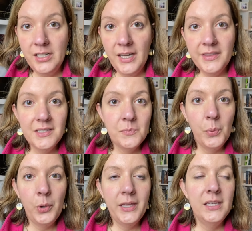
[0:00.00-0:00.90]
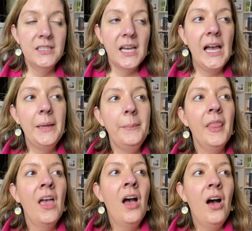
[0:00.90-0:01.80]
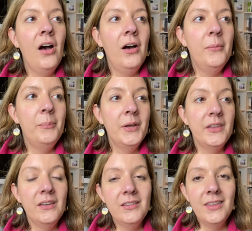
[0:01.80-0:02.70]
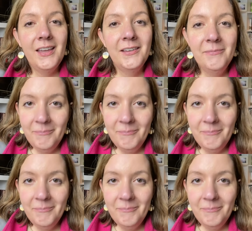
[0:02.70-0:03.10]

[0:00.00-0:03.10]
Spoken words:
at this point in time. But the other thing